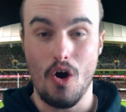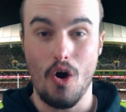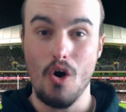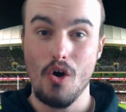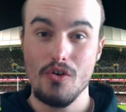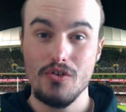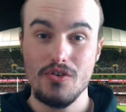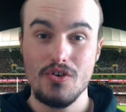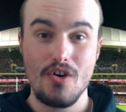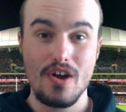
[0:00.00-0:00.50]

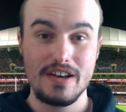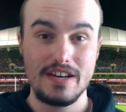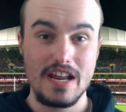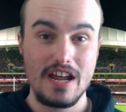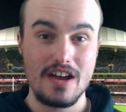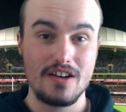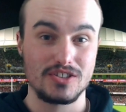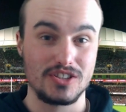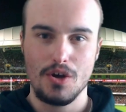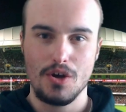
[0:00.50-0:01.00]
on
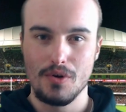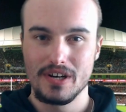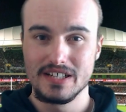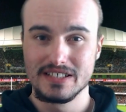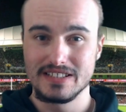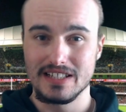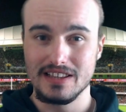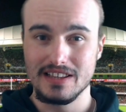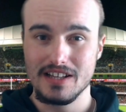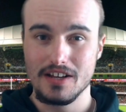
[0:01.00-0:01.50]
9Now. So it
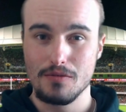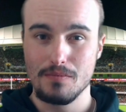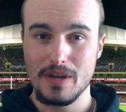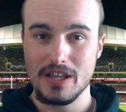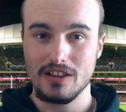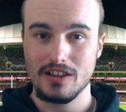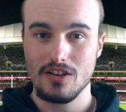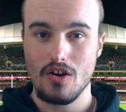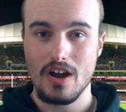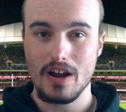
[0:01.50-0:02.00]
is a little
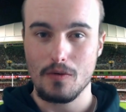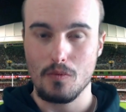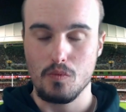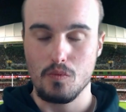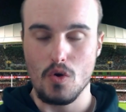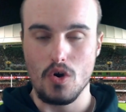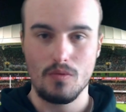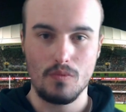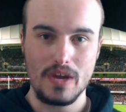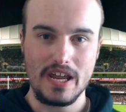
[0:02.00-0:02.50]
bit like
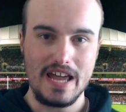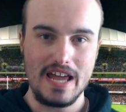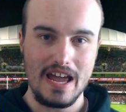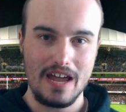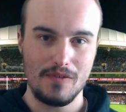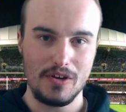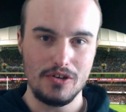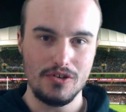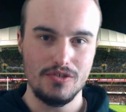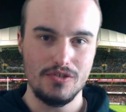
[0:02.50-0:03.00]
what we
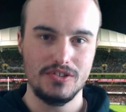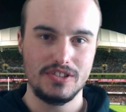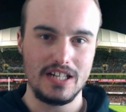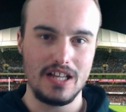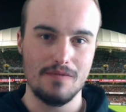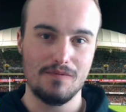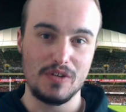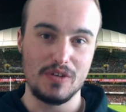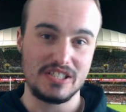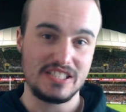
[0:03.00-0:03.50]
have in New
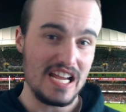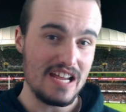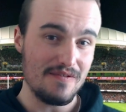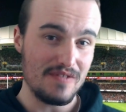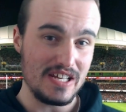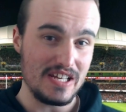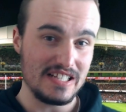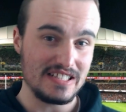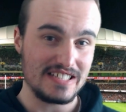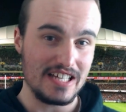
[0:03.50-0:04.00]
Zealand for
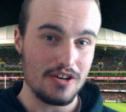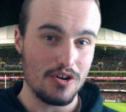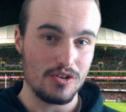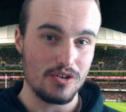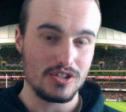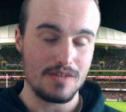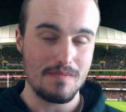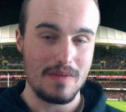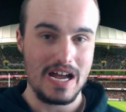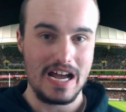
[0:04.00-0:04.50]
TVNZ
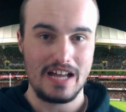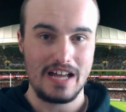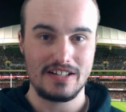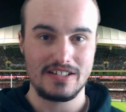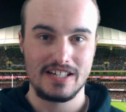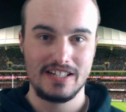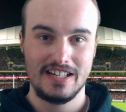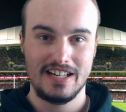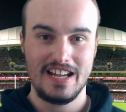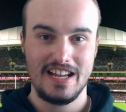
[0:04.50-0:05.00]
On
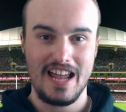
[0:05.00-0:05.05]
Demand